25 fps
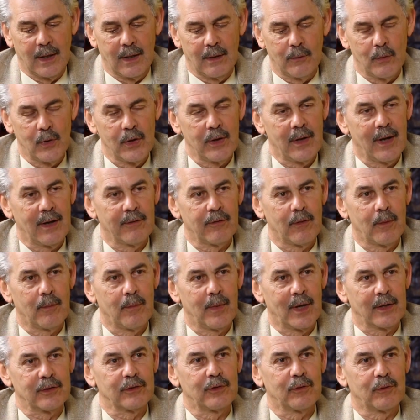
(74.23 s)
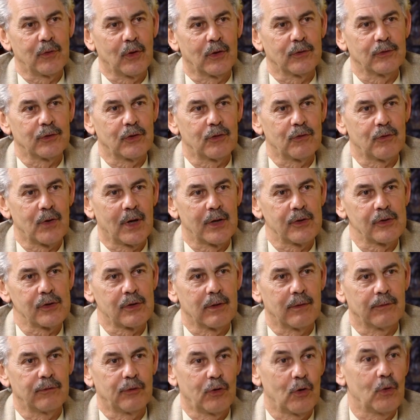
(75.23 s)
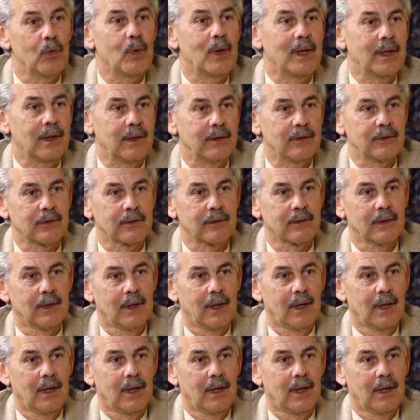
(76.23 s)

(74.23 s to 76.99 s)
we have a massive concentration of two-wheelers